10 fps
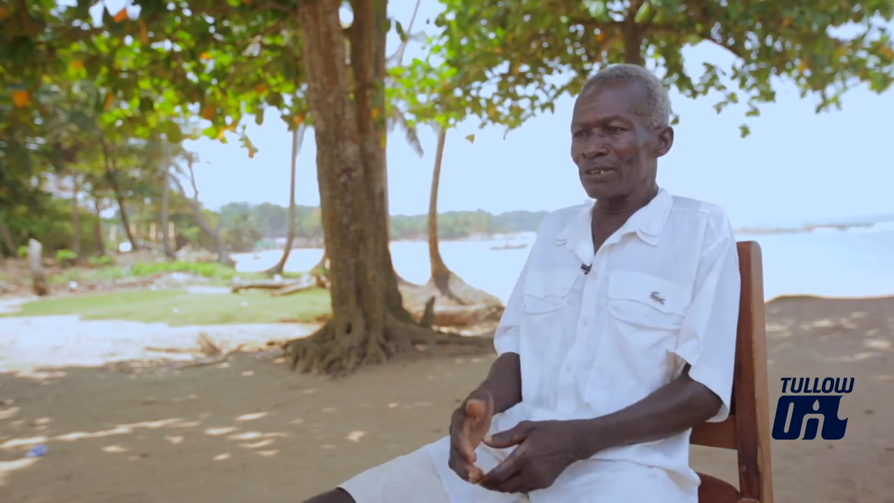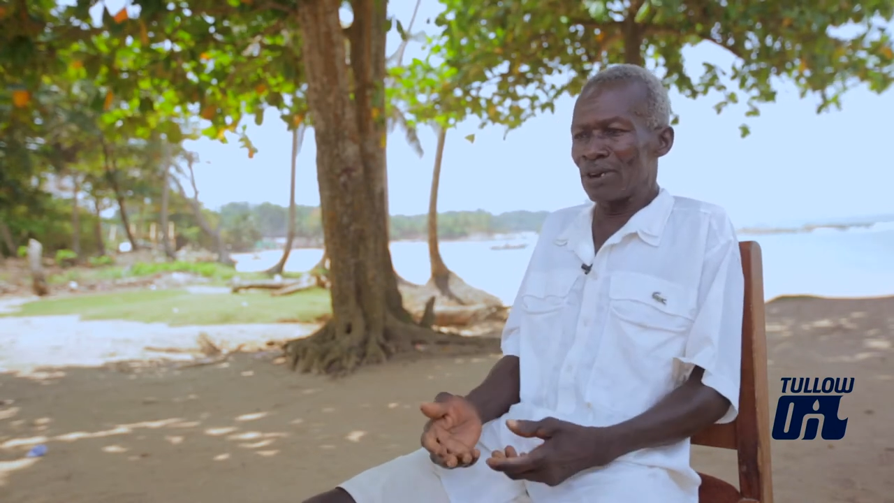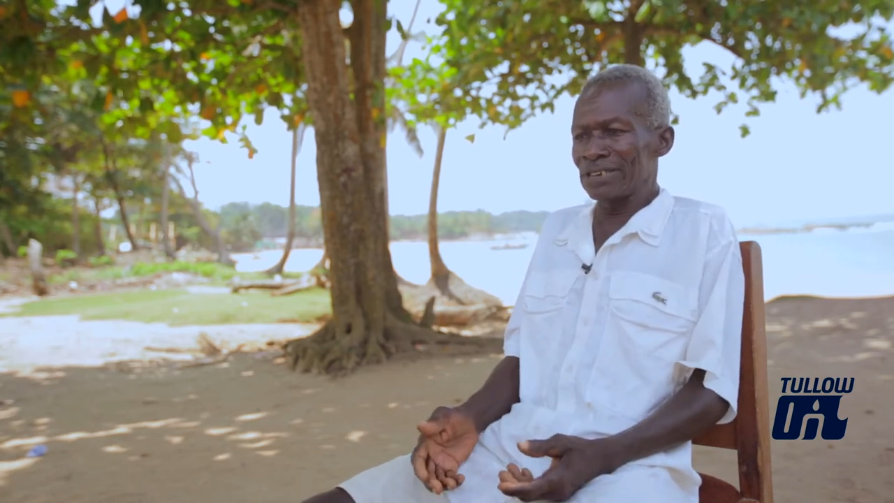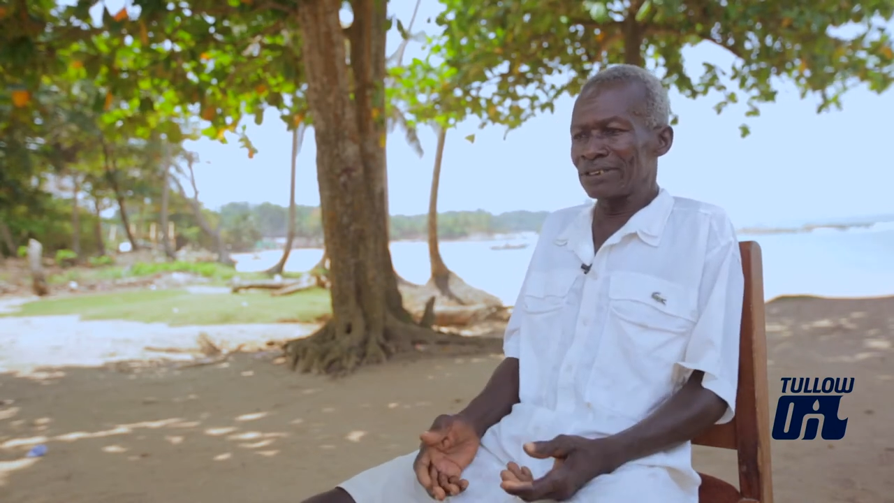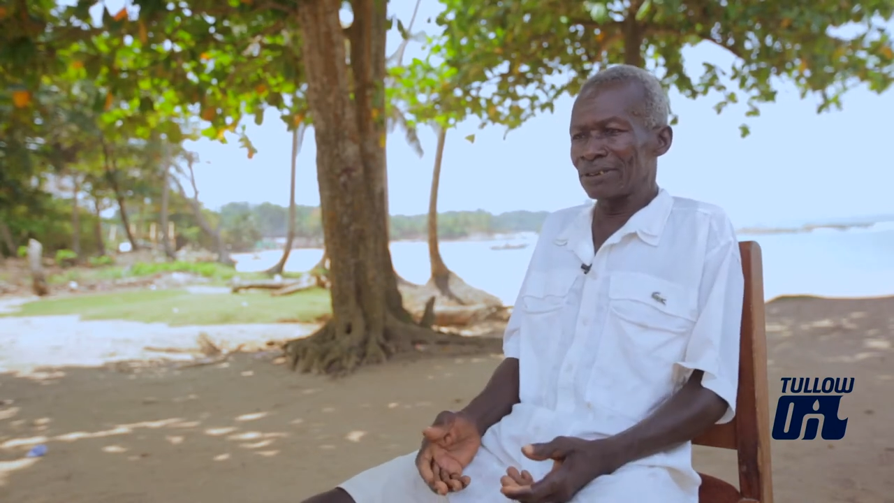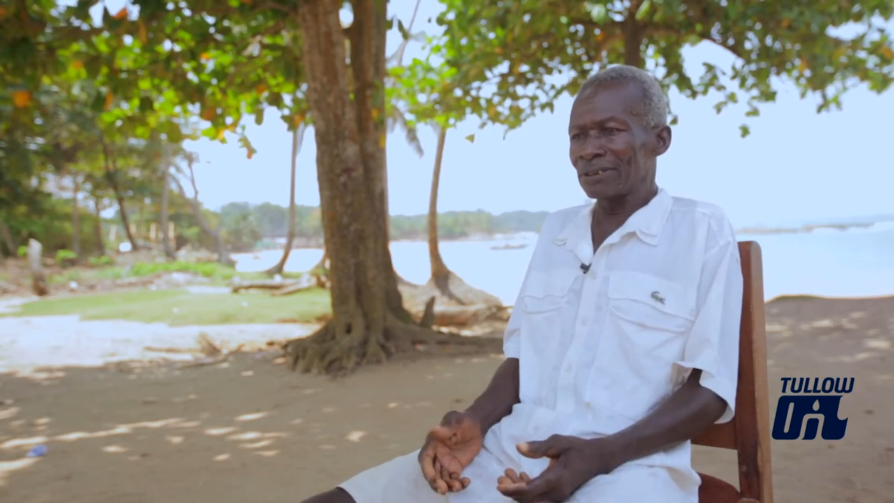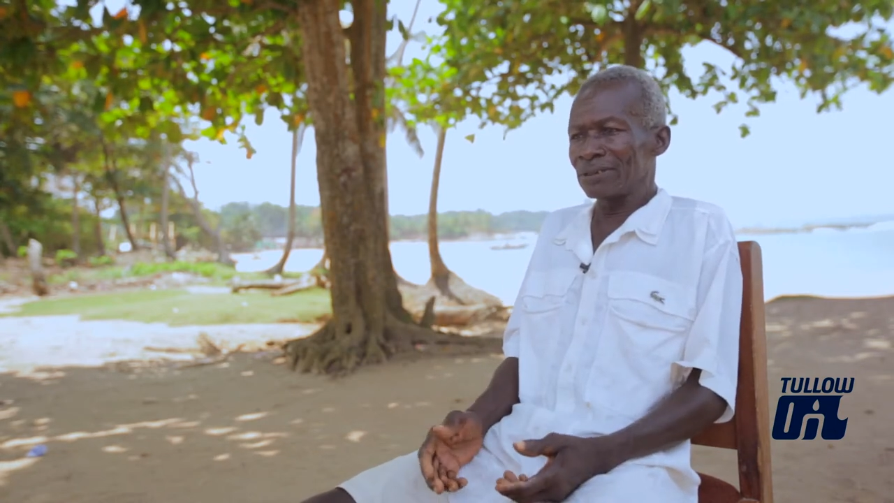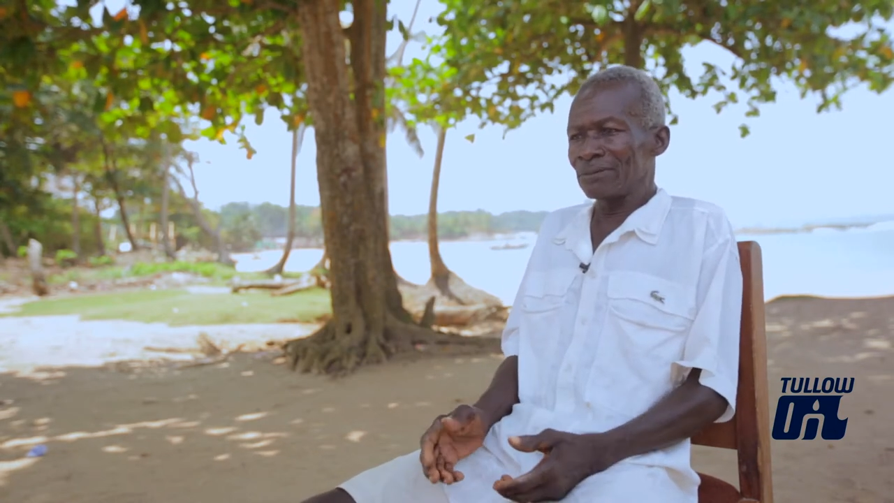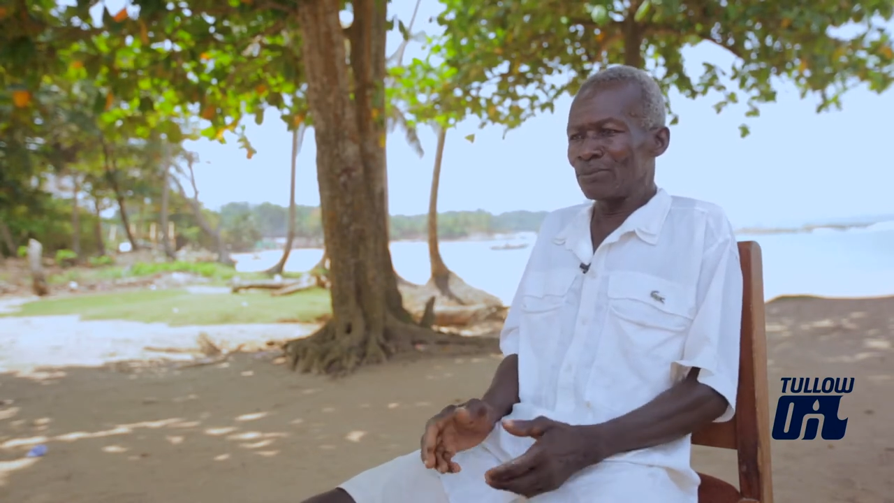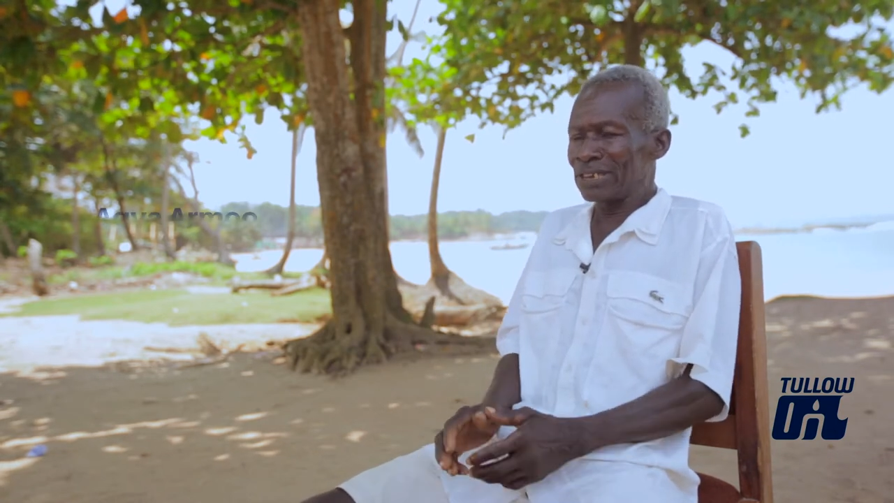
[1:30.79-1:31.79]
to study
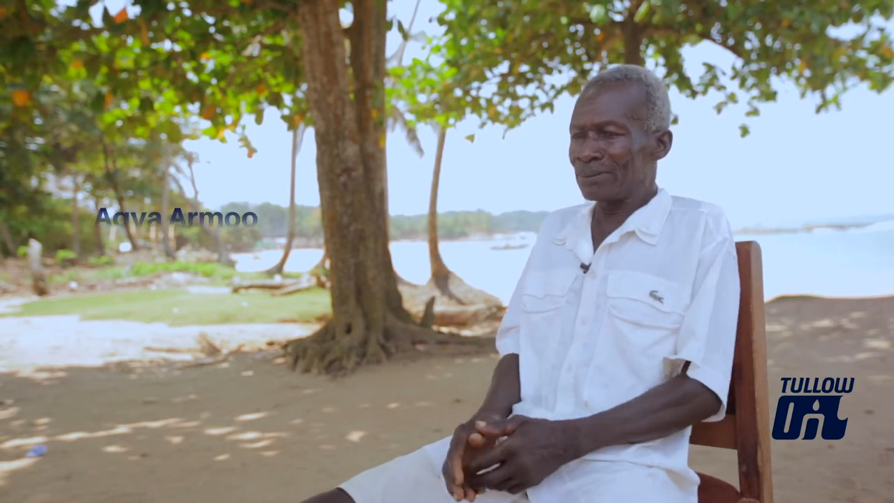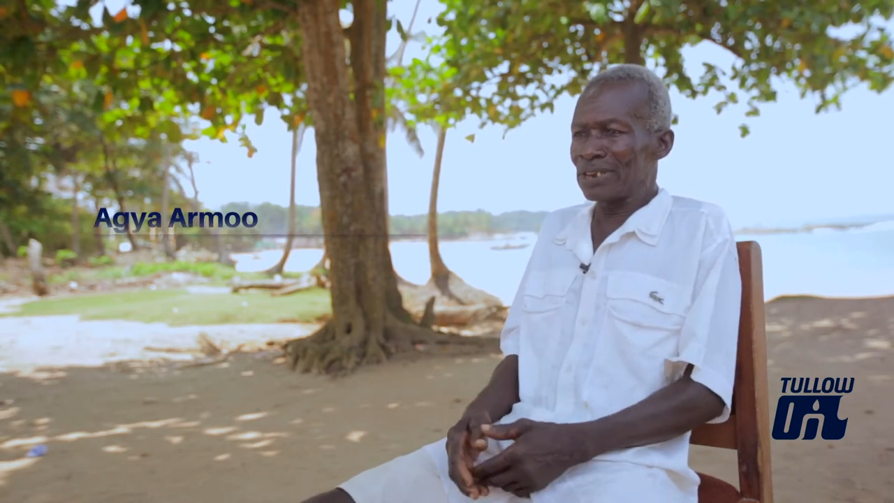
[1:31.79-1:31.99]
well